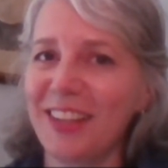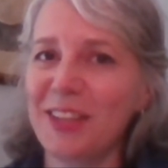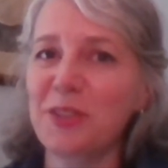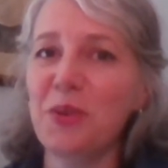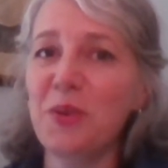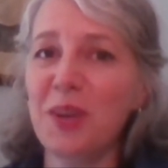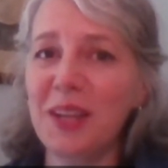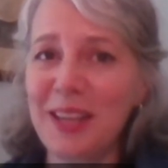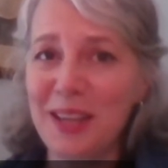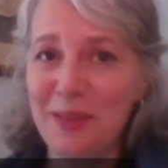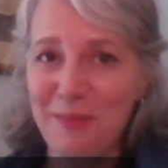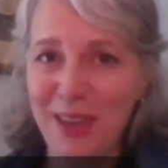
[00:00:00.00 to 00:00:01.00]
So you can
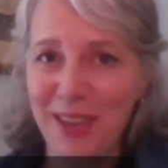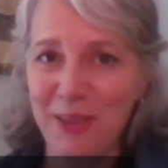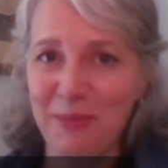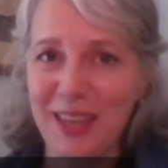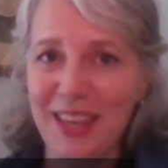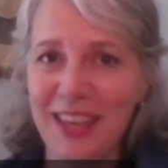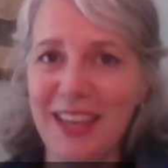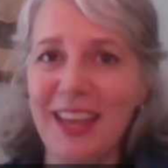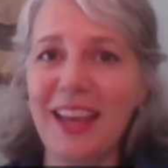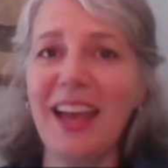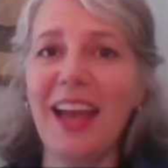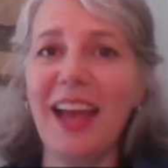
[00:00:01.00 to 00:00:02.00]
email
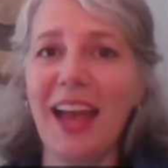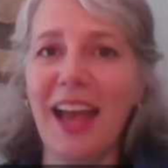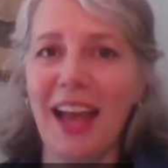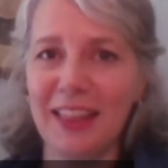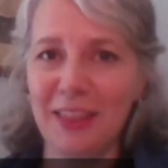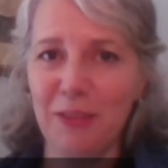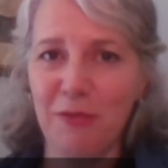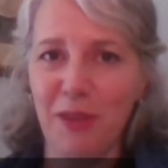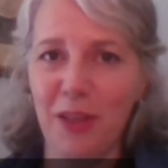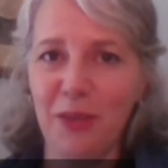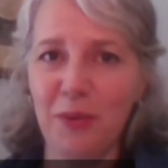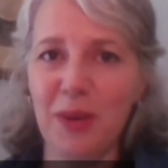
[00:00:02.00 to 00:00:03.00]
me at the
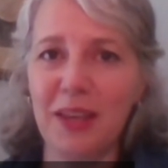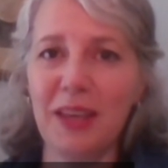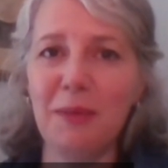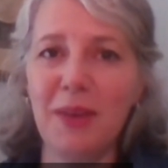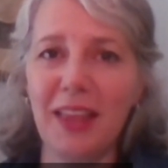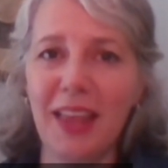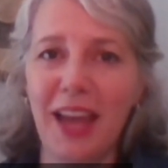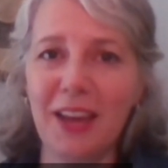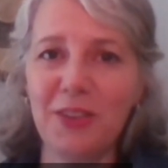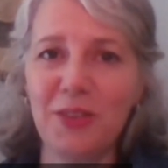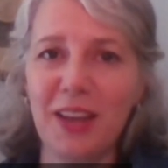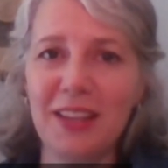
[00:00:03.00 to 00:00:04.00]
following email
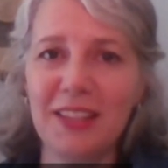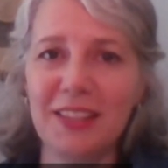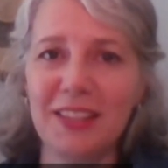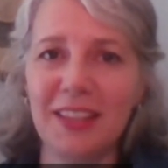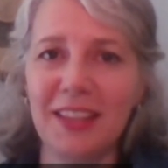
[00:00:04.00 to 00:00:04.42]
address.